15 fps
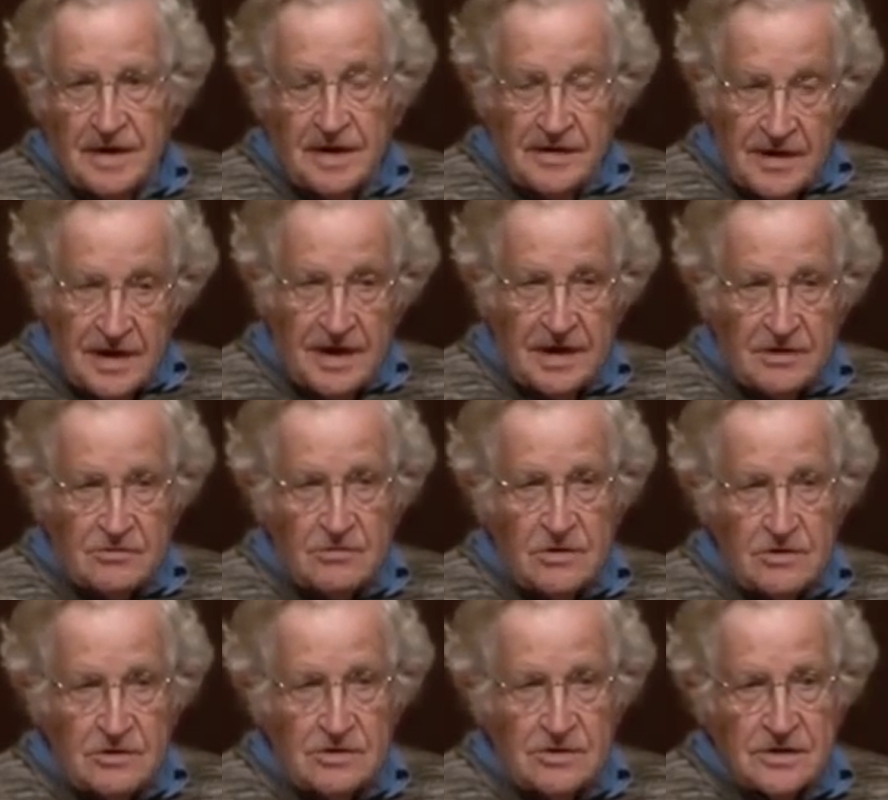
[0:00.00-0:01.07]
And they had
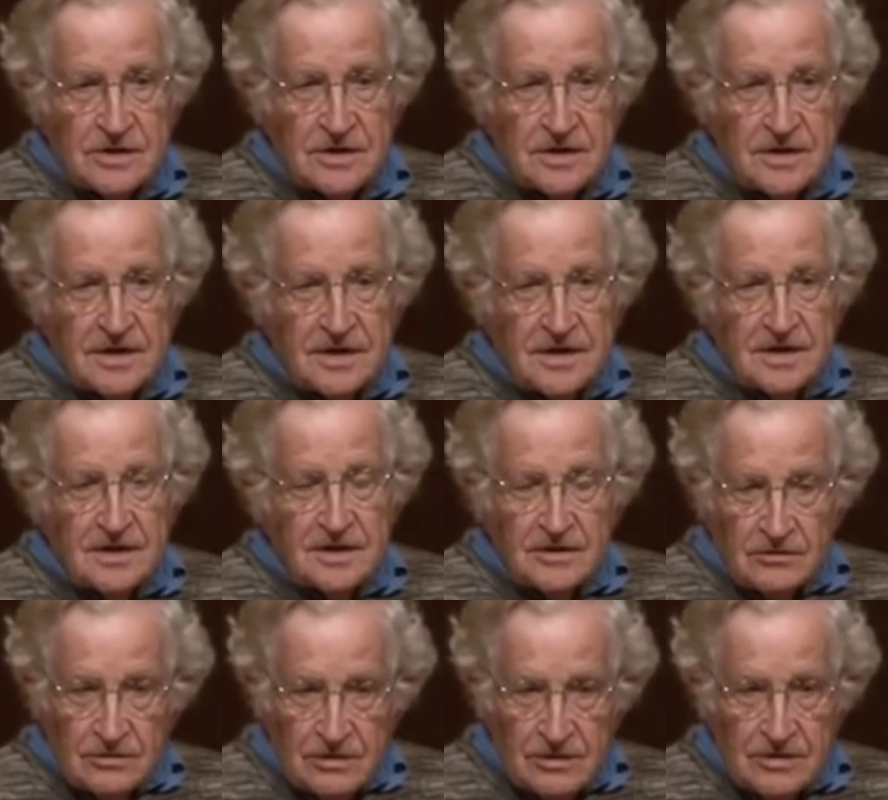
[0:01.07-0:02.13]
roots.
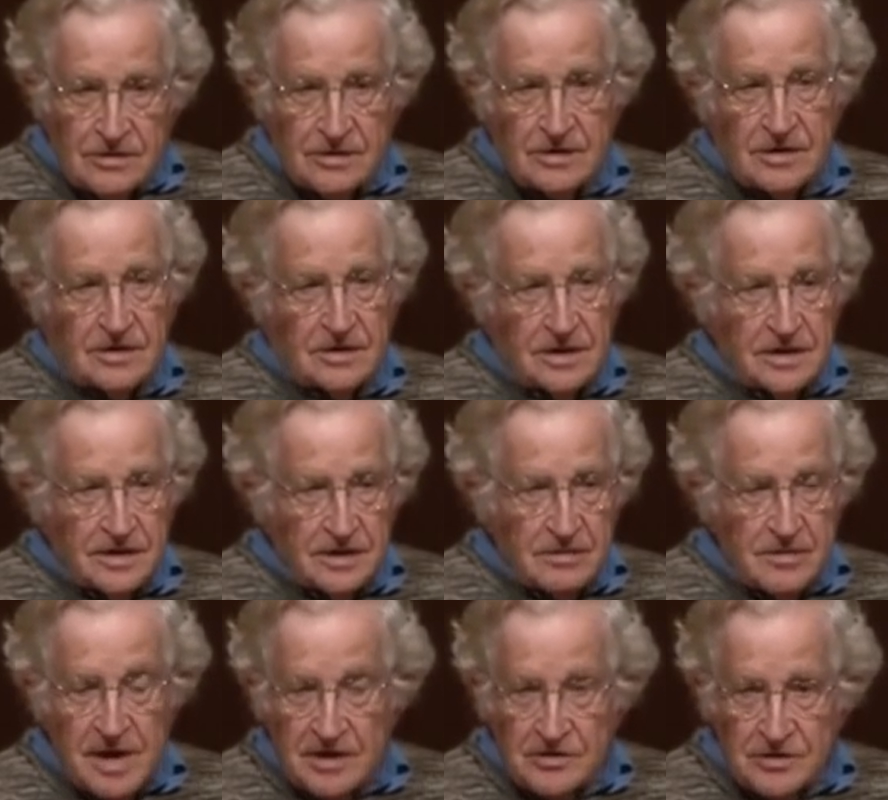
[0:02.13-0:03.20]
Their roots are in
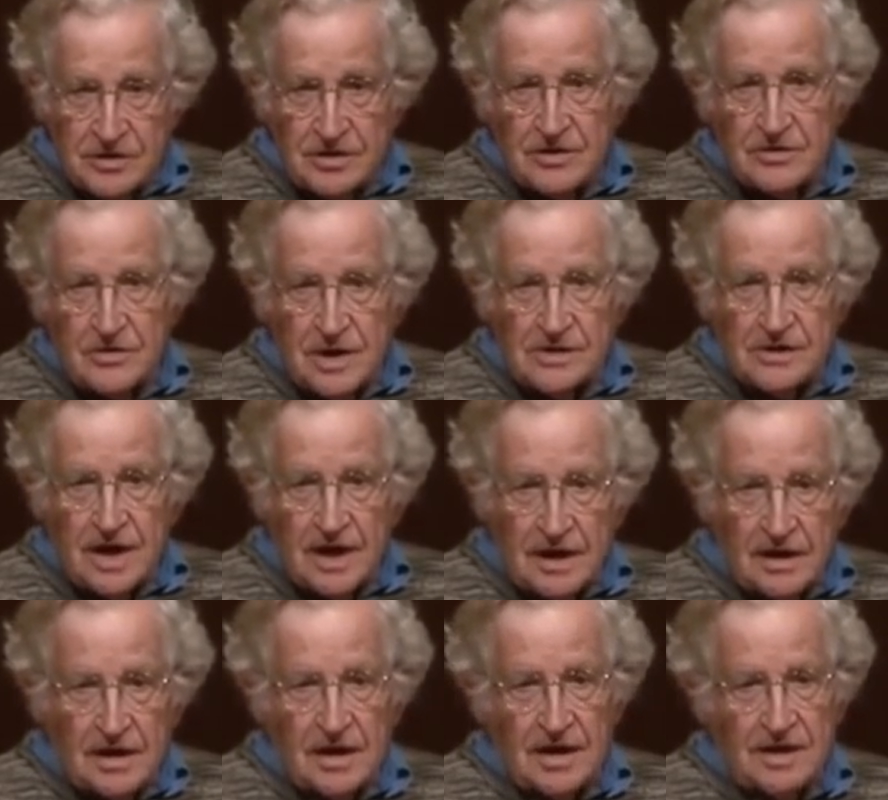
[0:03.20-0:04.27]
the major U.S.
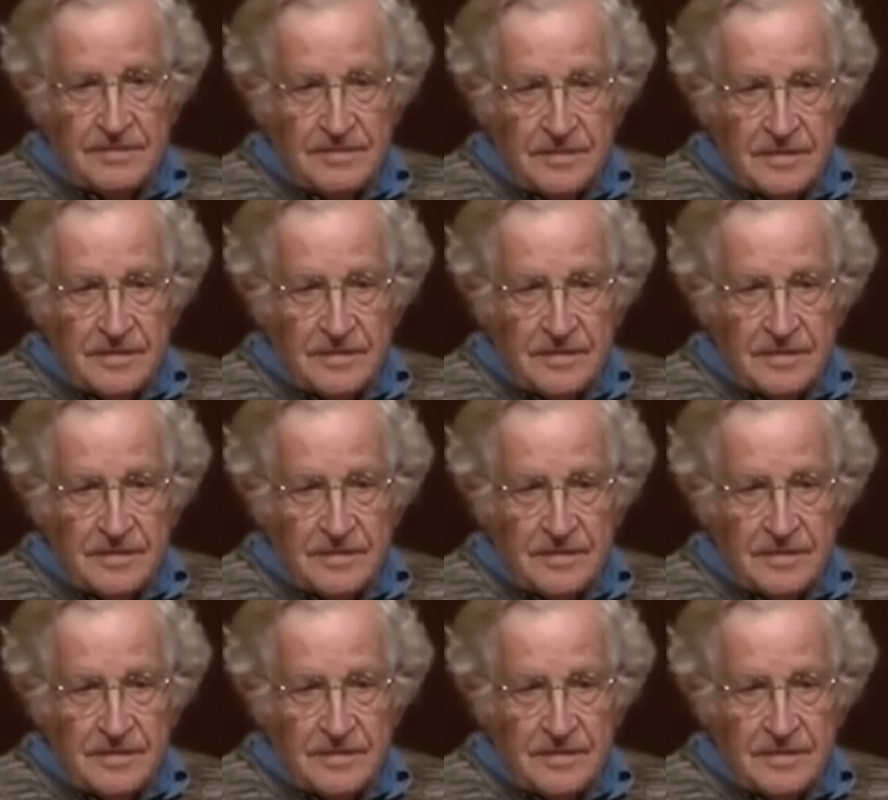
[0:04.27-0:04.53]
ally,